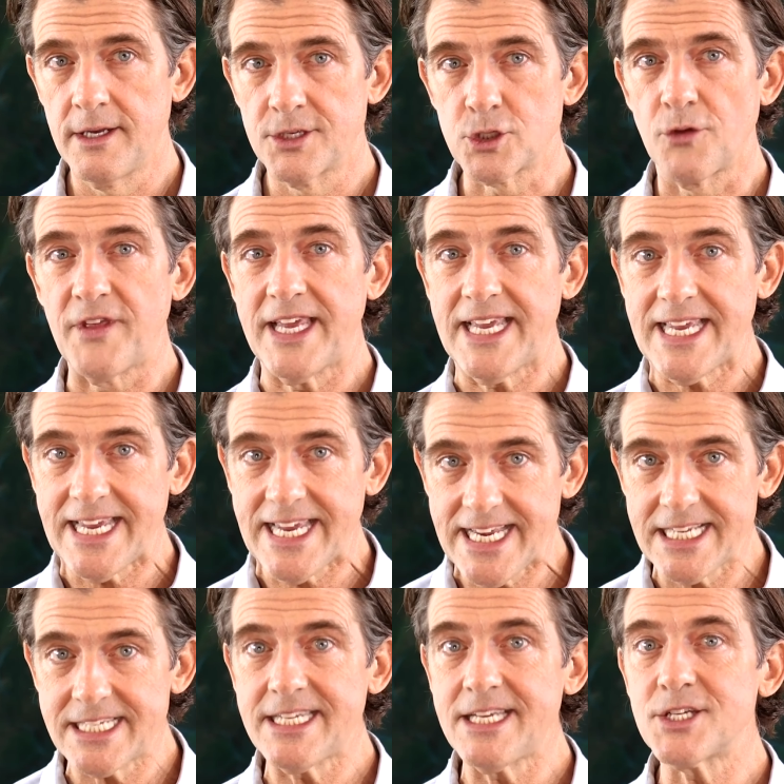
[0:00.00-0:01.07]
So the
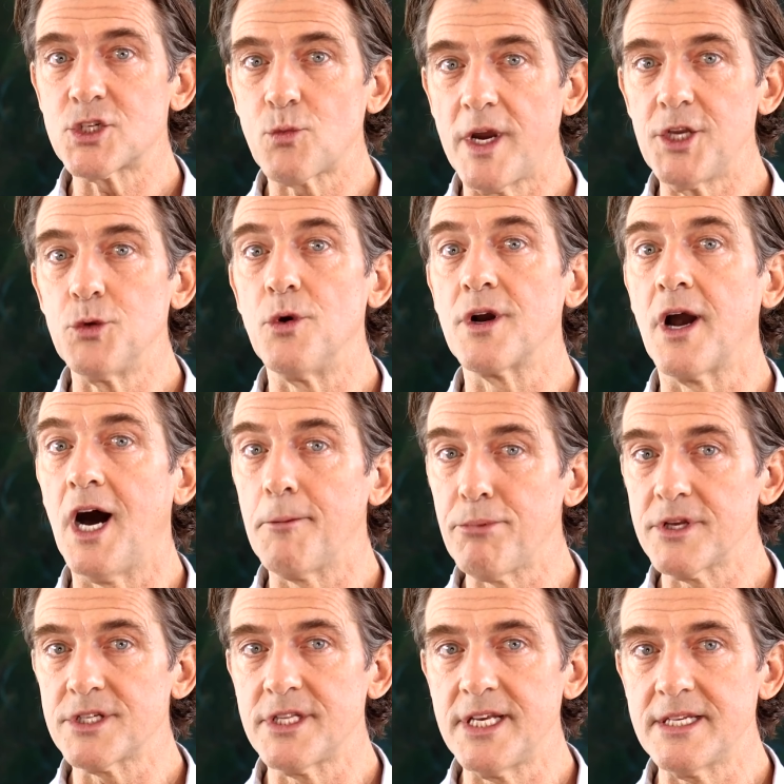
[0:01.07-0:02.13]
easiest way to
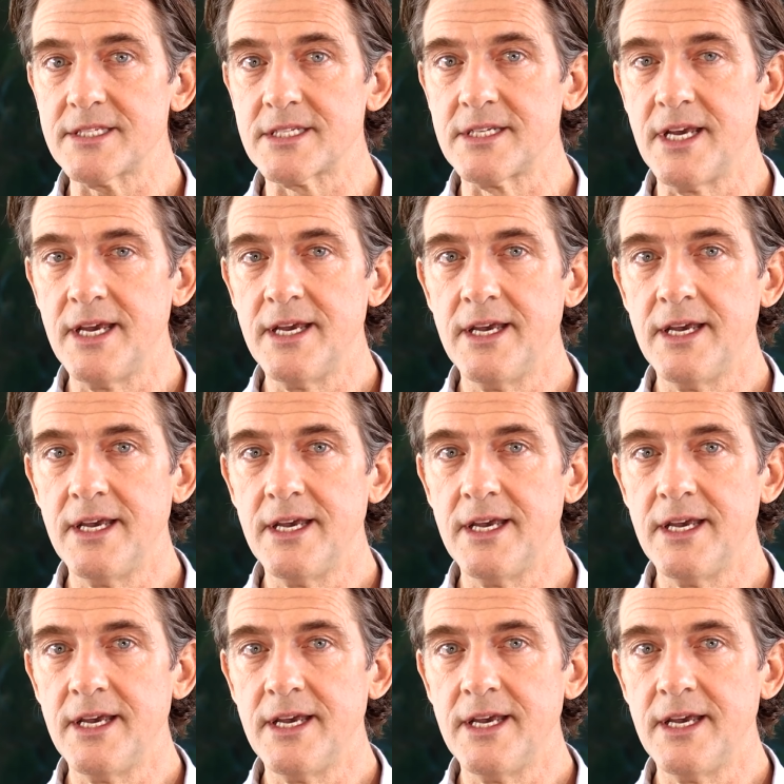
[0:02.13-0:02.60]
accomplish this